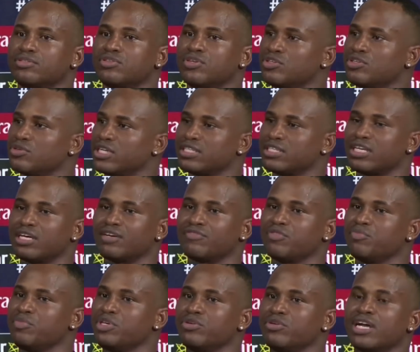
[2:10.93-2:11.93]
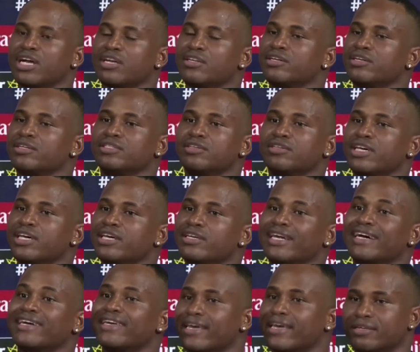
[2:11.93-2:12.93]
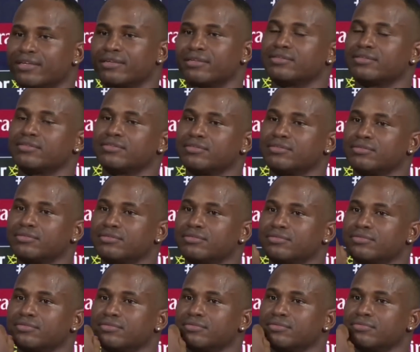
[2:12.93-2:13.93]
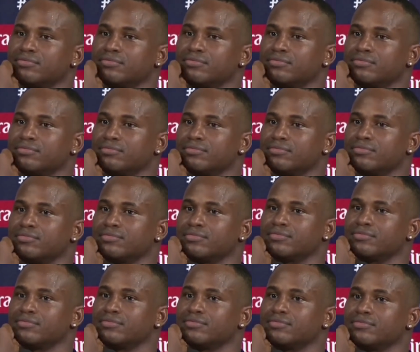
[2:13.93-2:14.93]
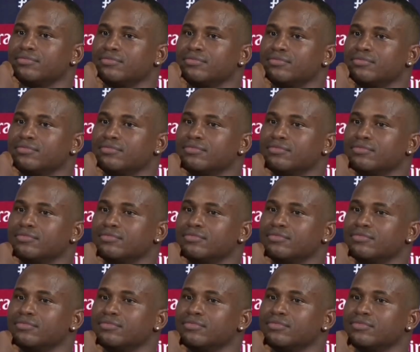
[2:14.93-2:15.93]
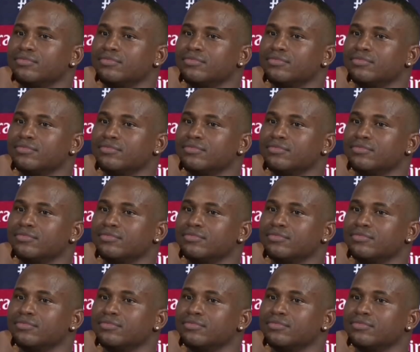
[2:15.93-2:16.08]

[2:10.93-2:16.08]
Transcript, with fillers: that sounds like a lot of legal matters, and I am not uh, competent in that field.